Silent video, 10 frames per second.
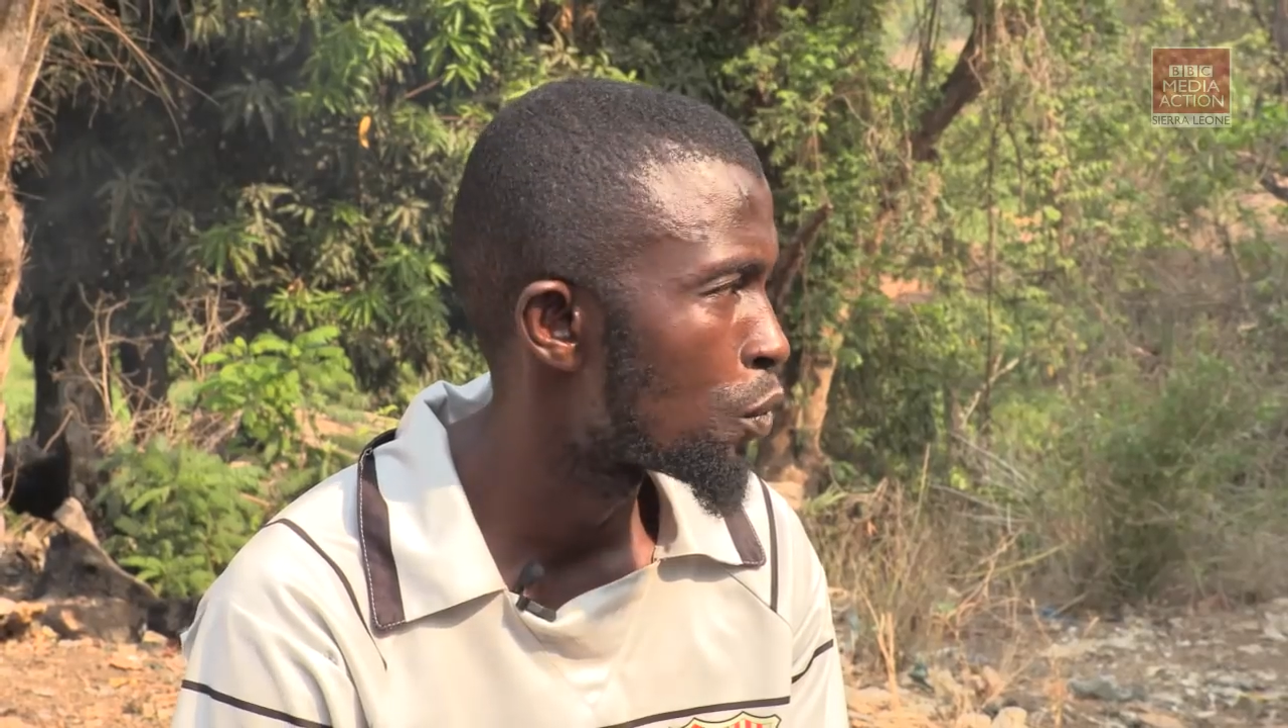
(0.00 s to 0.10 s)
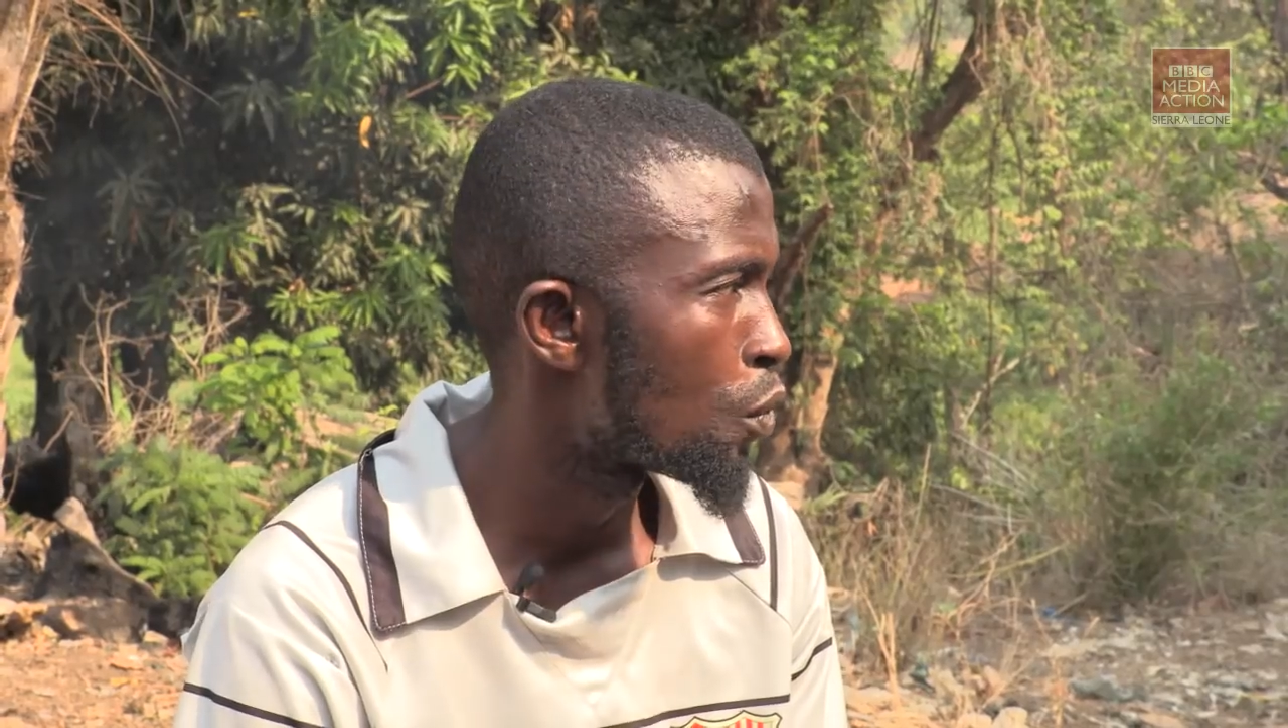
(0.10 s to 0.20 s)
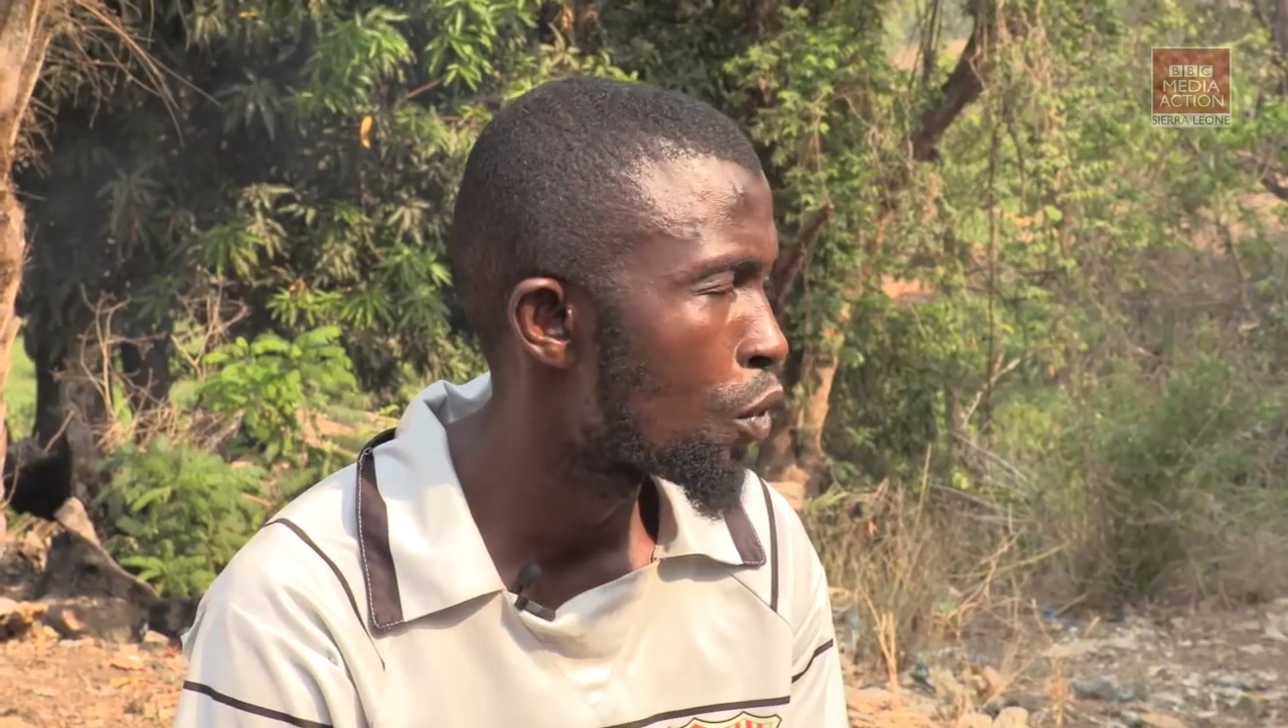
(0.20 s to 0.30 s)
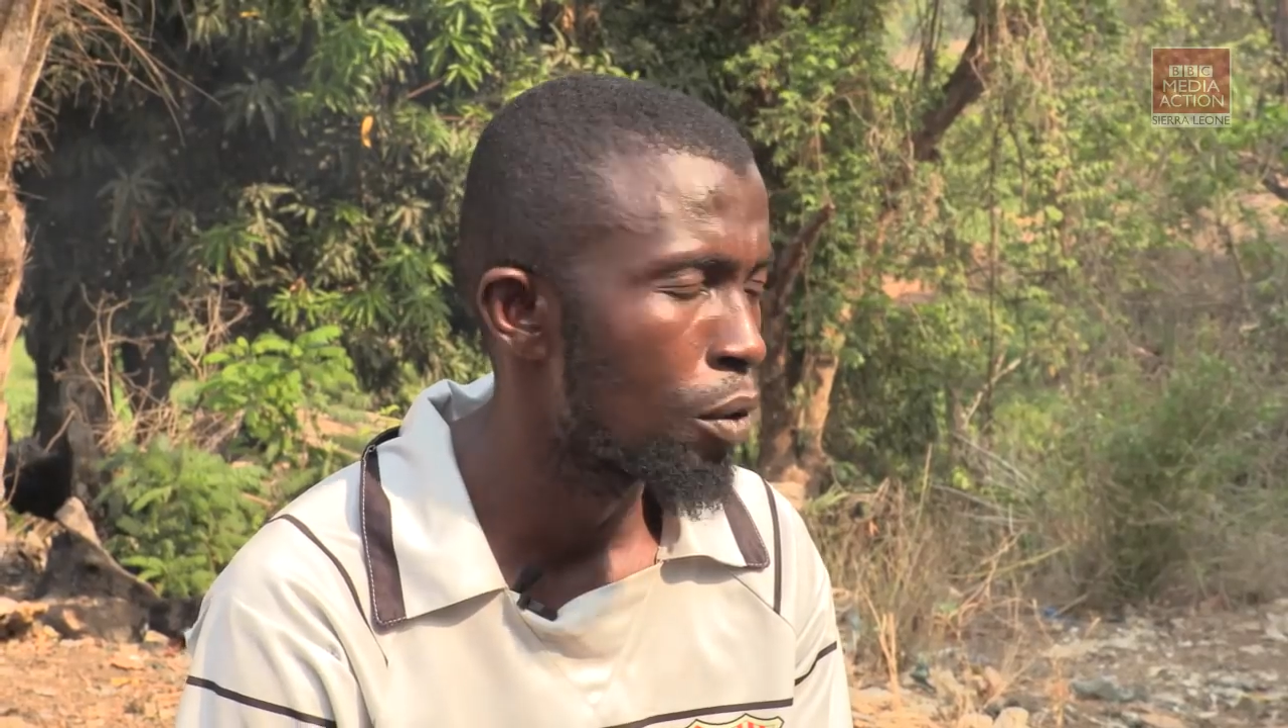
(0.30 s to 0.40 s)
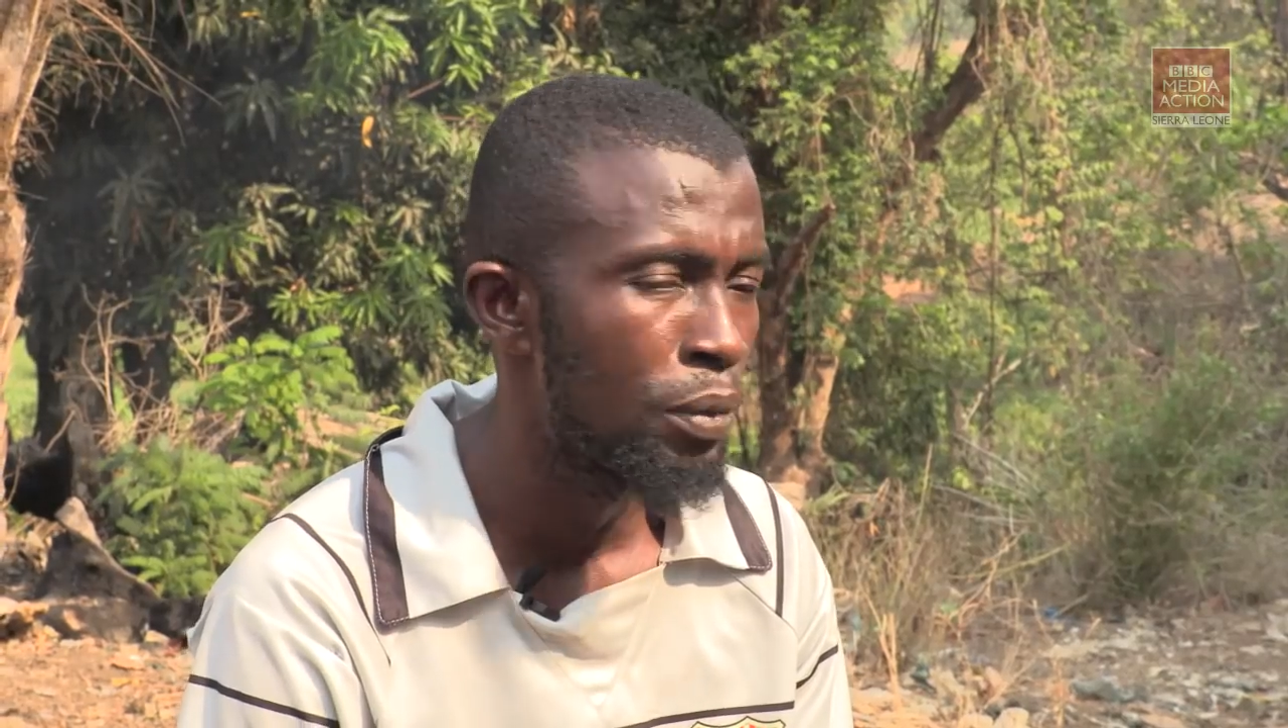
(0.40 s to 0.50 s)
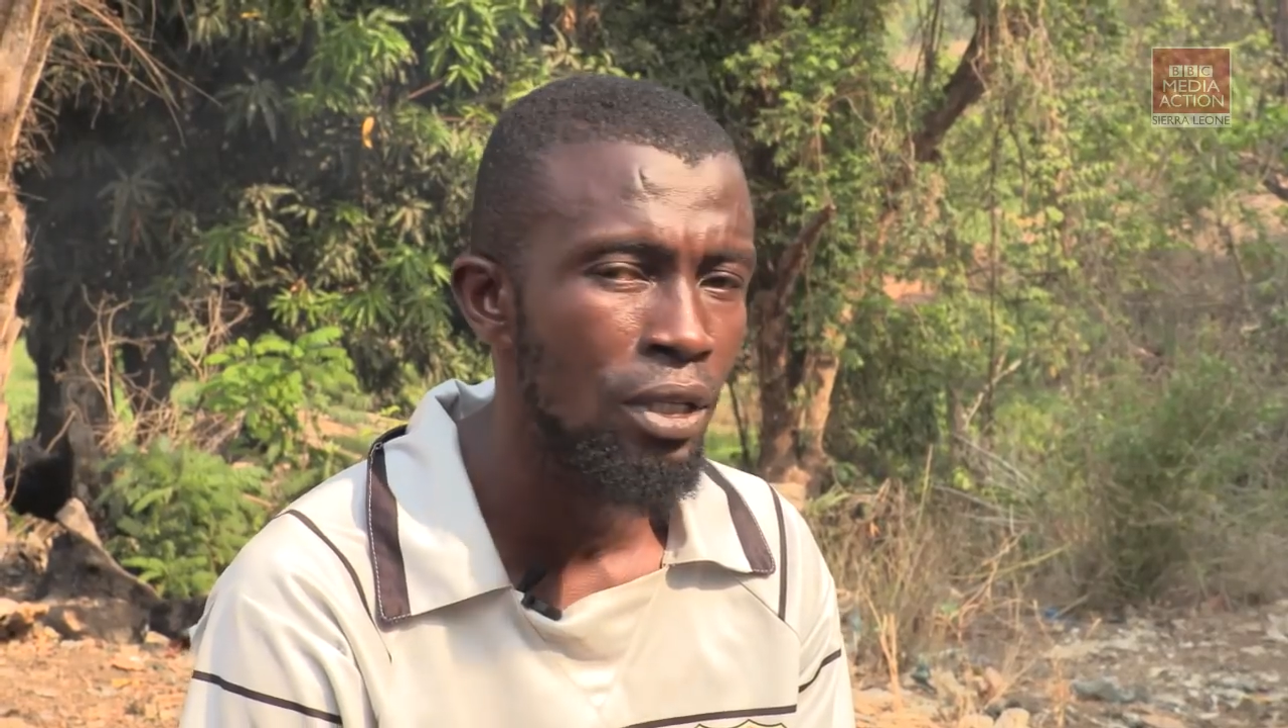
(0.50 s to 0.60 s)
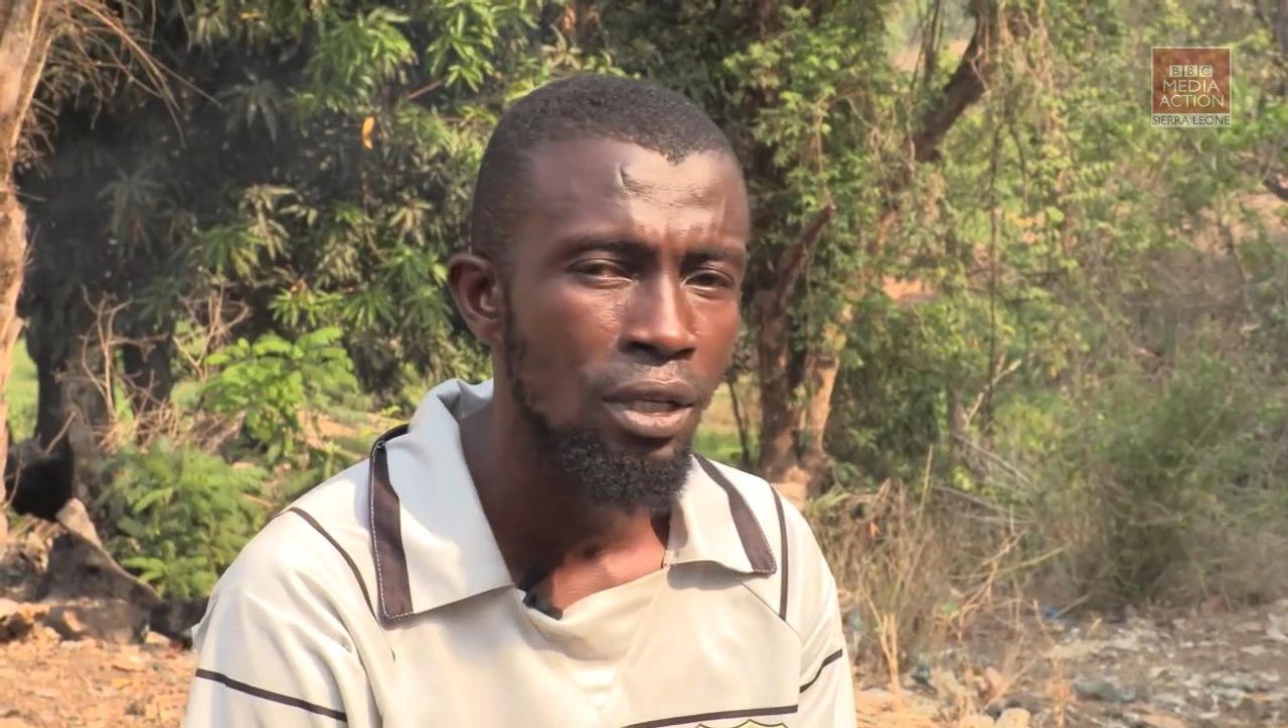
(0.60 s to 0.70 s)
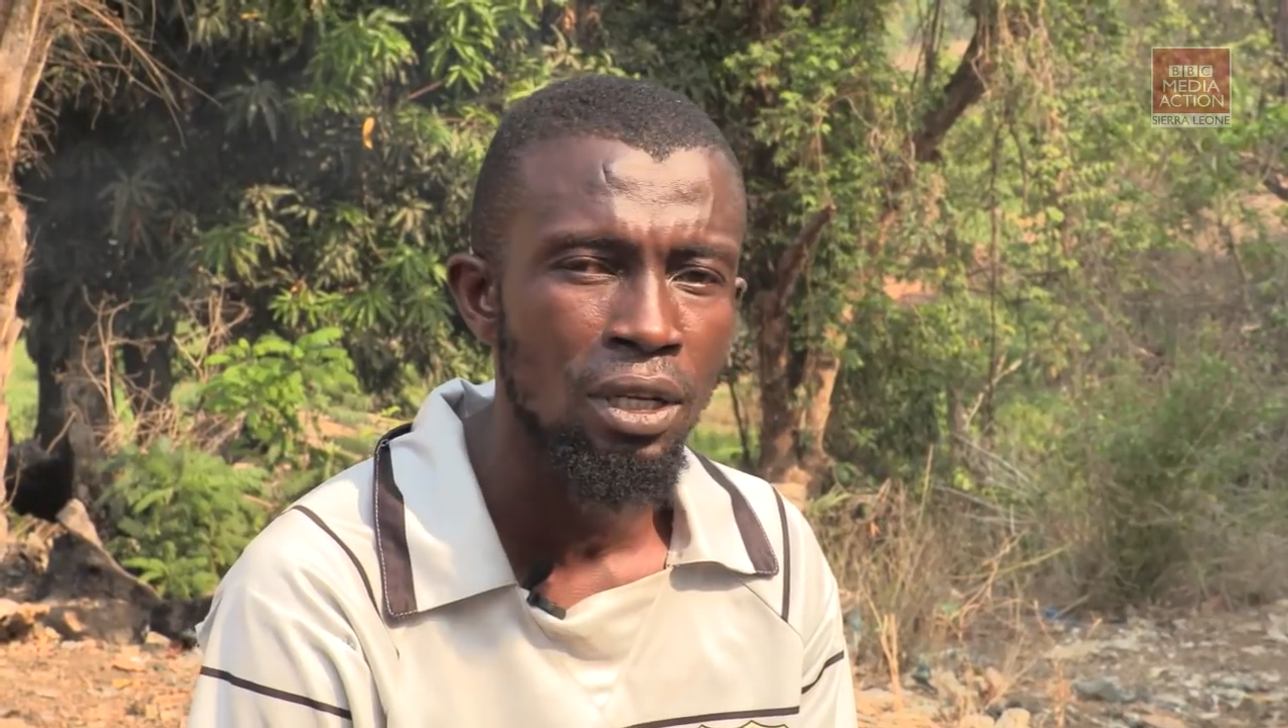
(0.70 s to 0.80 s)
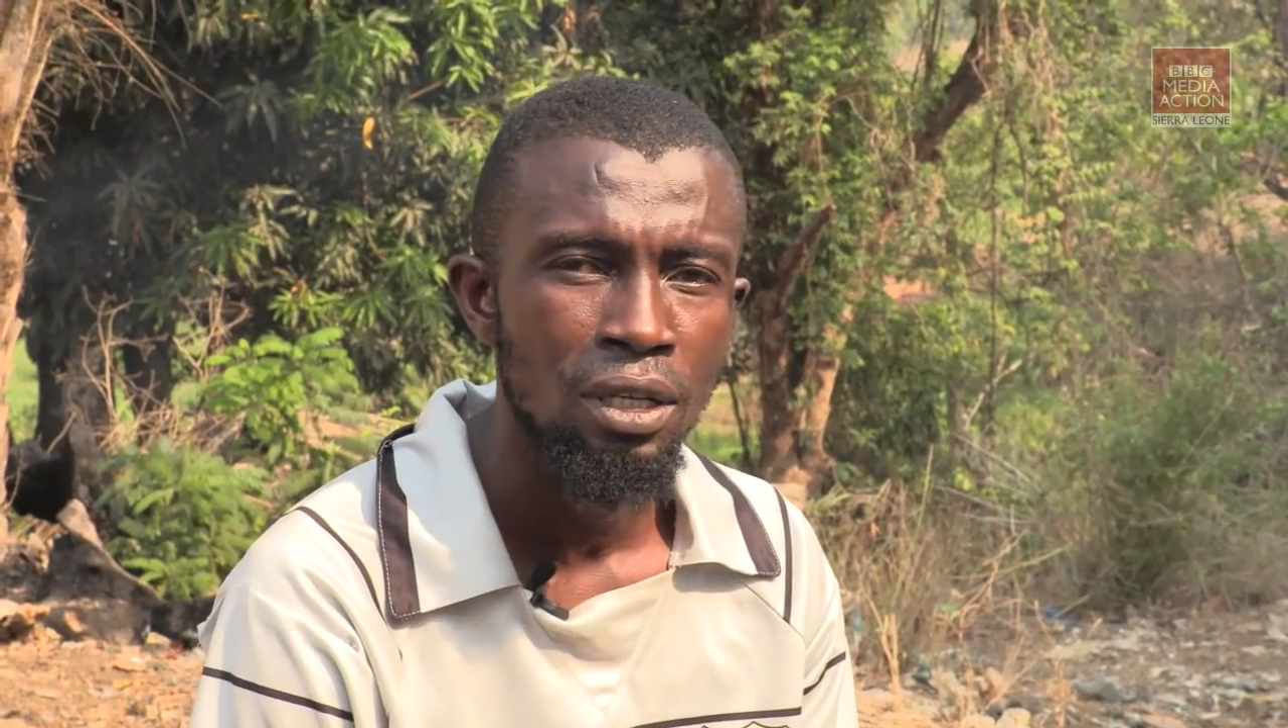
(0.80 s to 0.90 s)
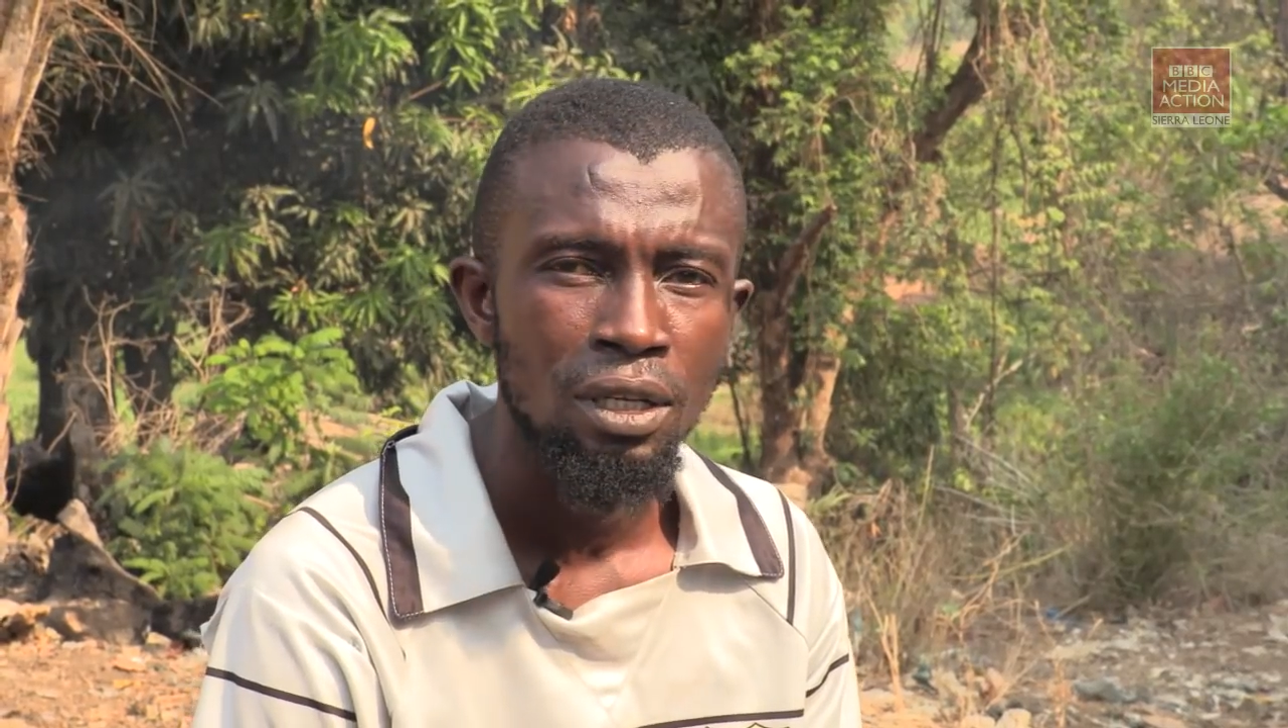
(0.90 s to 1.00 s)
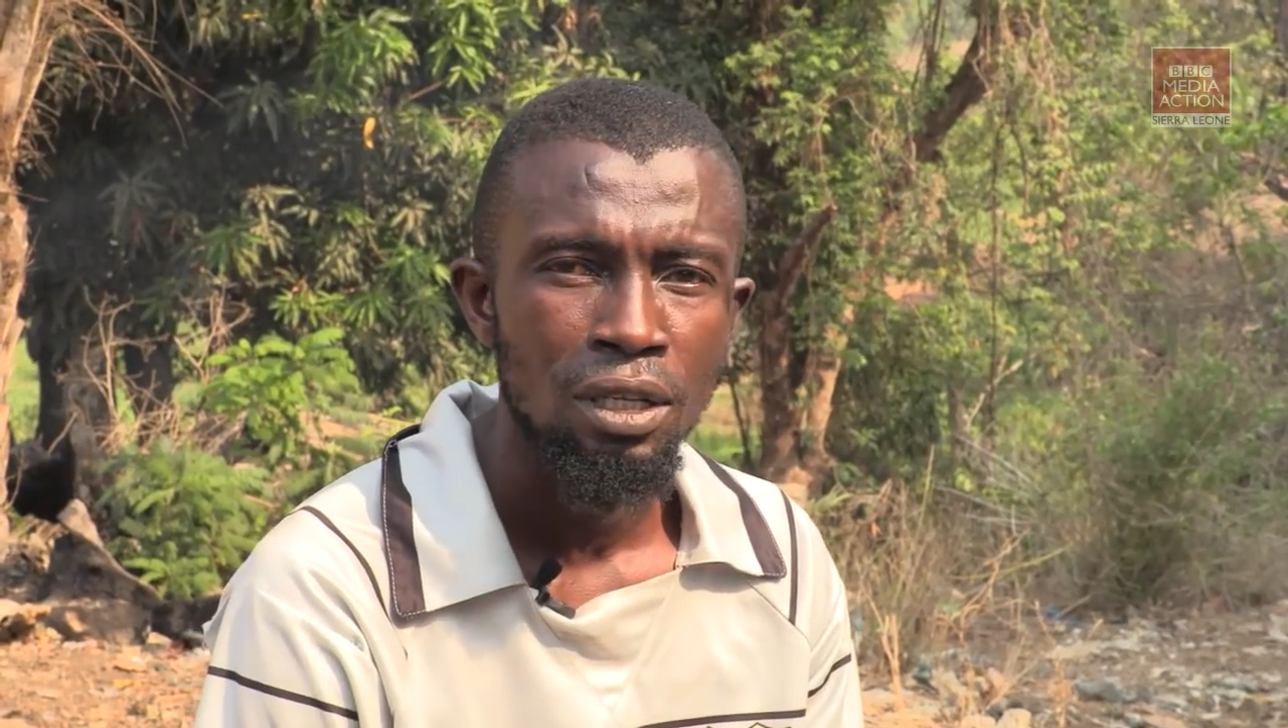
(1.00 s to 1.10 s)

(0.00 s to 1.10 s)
go up the hill.